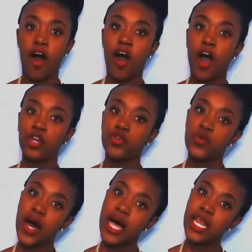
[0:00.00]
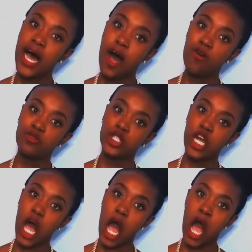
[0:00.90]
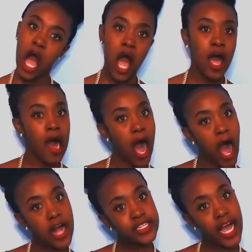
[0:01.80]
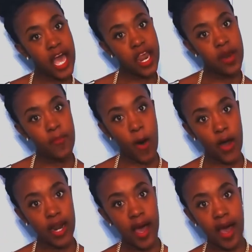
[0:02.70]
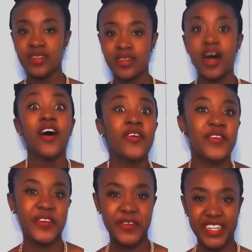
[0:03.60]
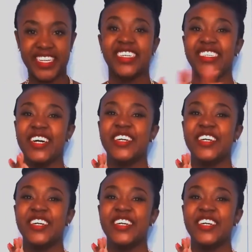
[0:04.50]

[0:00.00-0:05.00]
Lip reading: Are you a lounger? A cannonballer? Oh, we're recording.